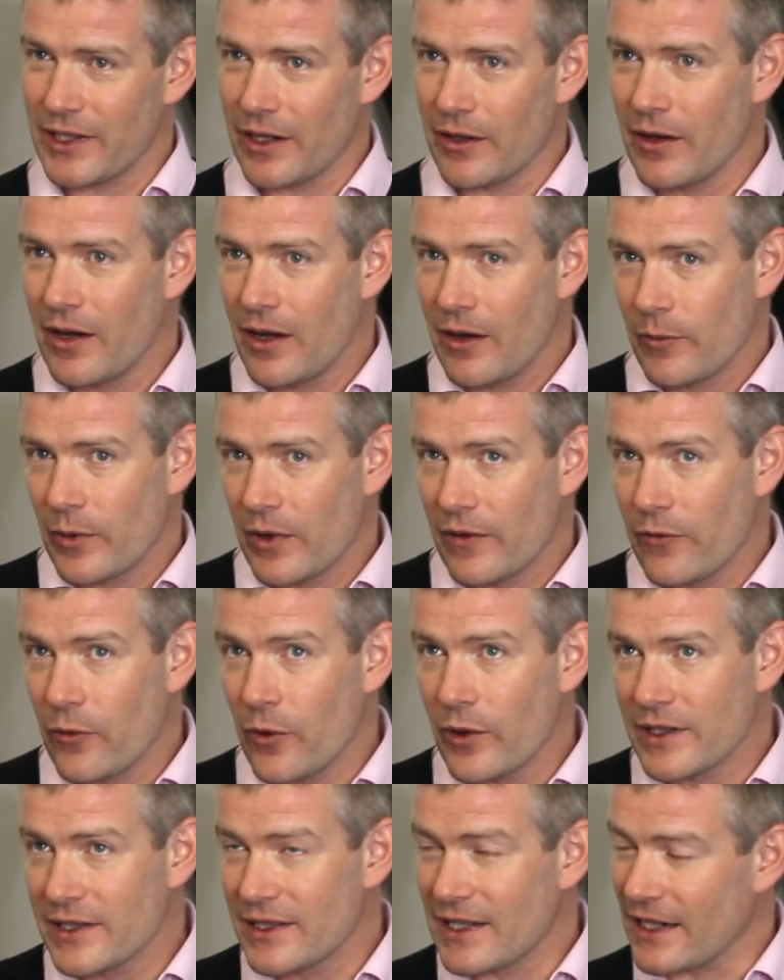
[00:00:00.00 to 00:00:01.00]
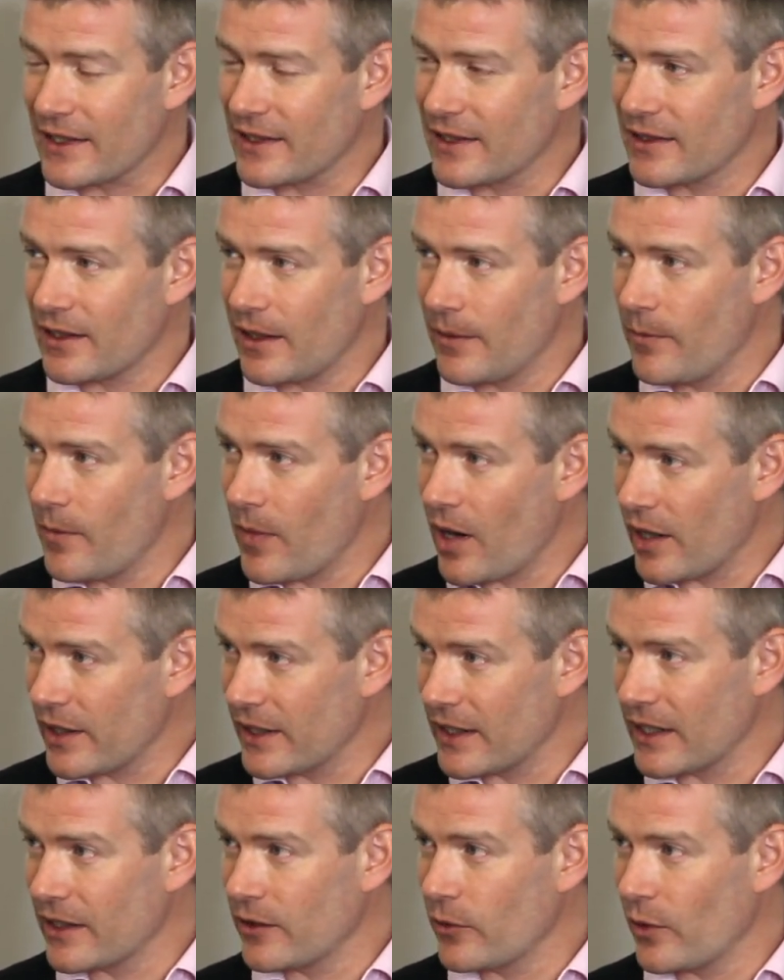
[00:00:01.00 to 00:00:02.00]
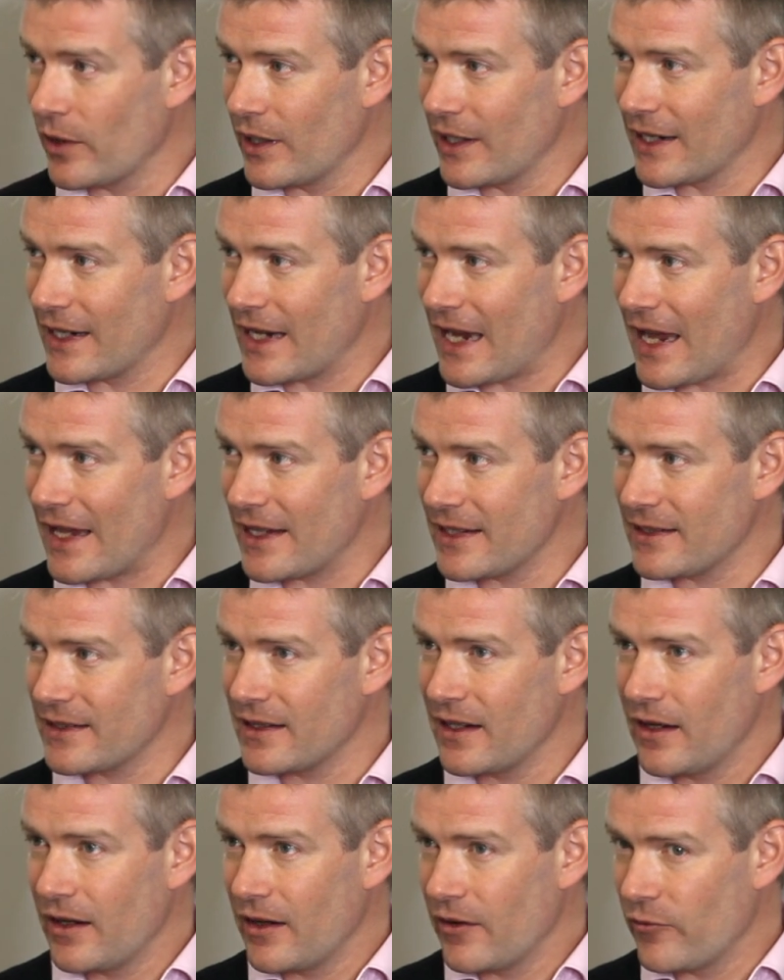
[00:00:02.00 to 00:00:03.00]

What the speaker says: So we avoid sectors like mining and oil and gas,